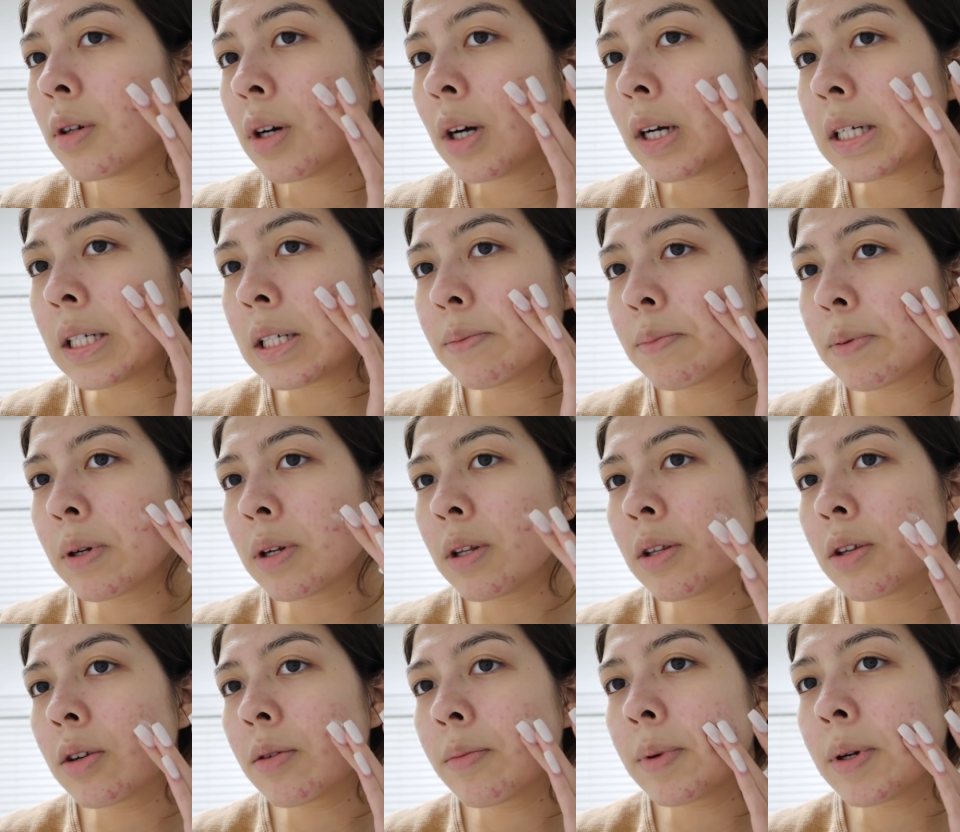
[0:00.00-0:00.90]
I just put a
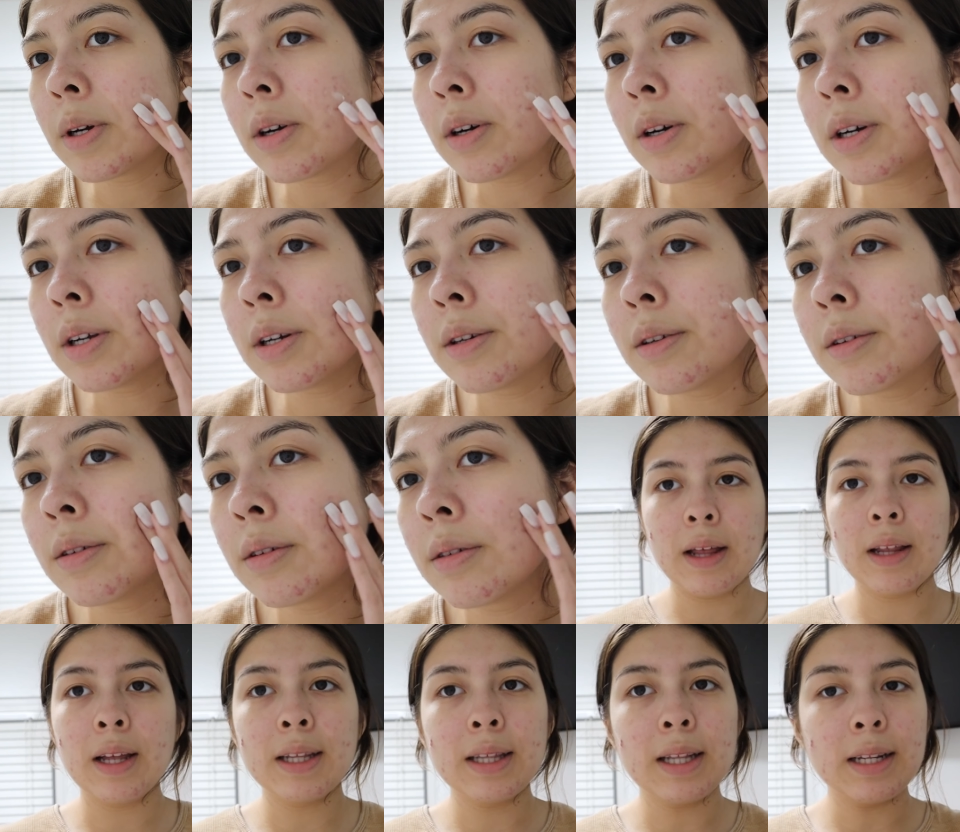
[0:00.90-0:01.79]
little bit on.
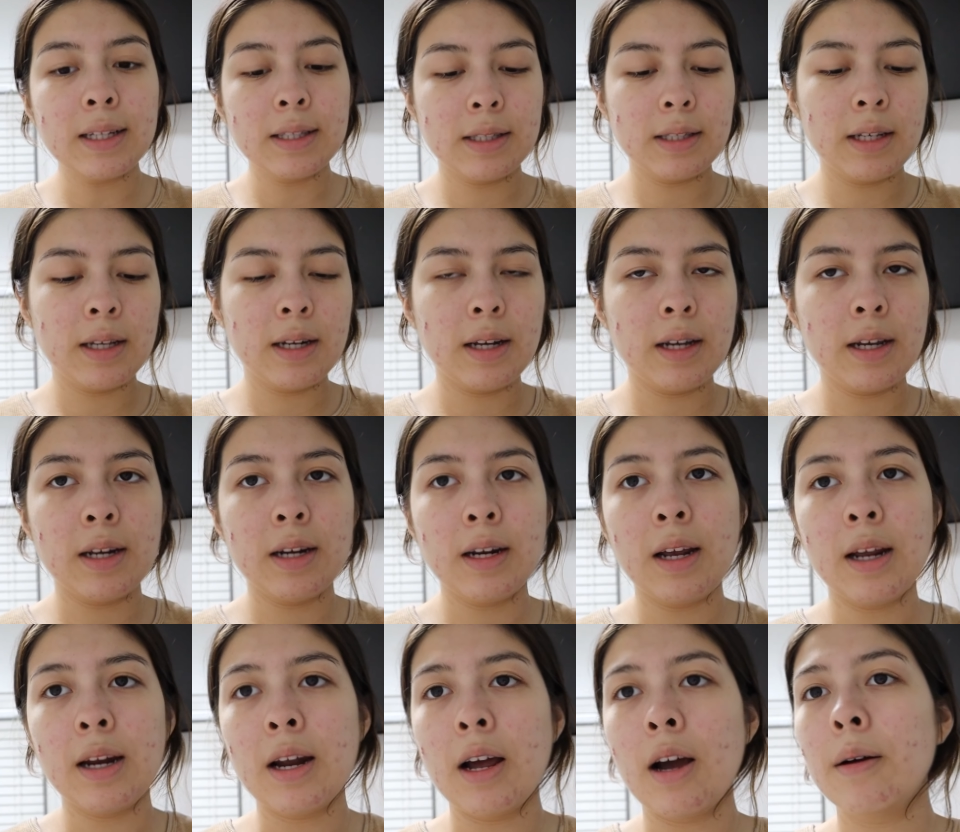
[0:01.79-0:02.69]
I let that sit in
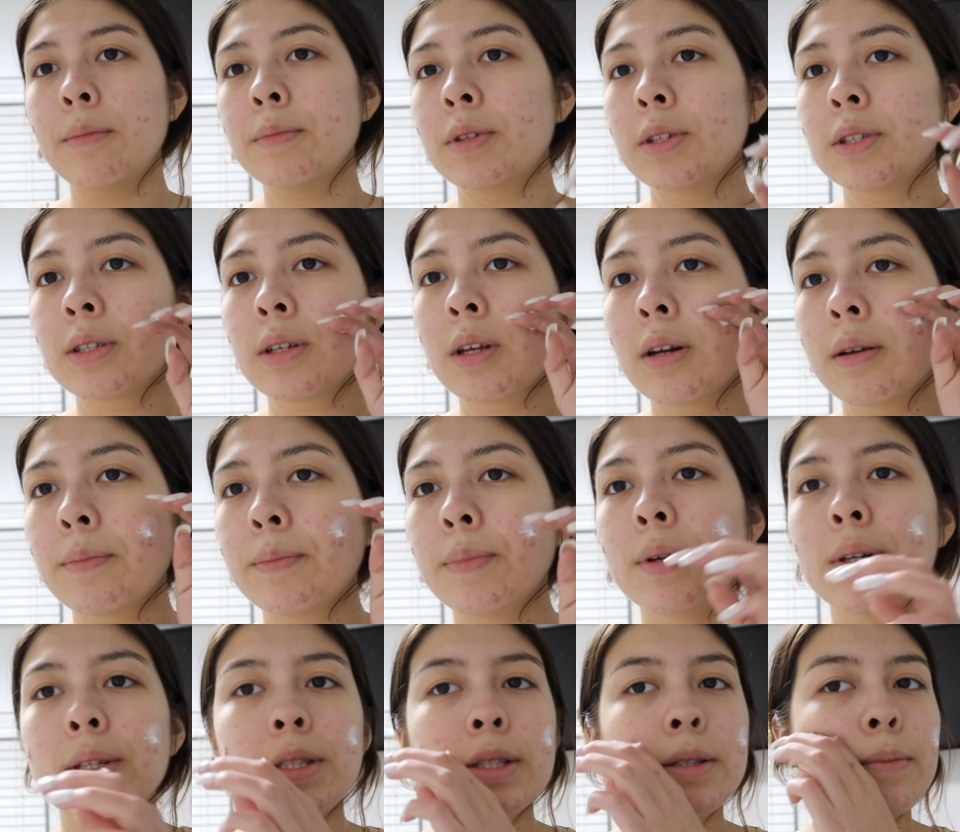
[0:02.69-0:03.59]
and now I'm just gonna
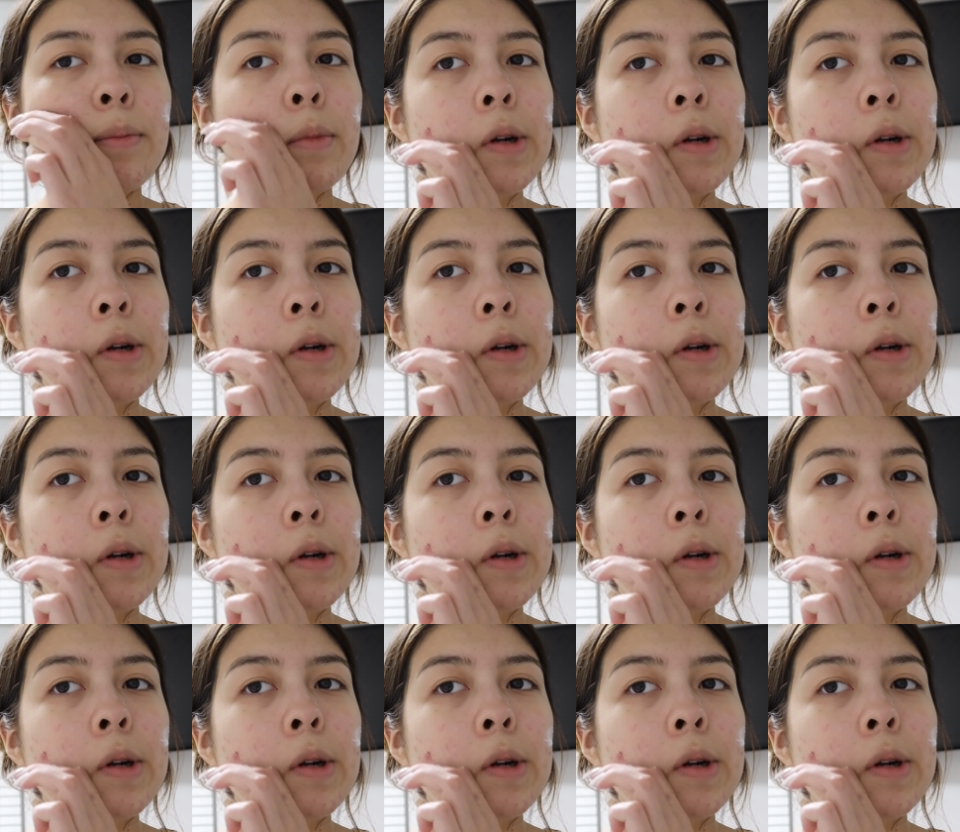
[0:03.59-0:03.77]
put some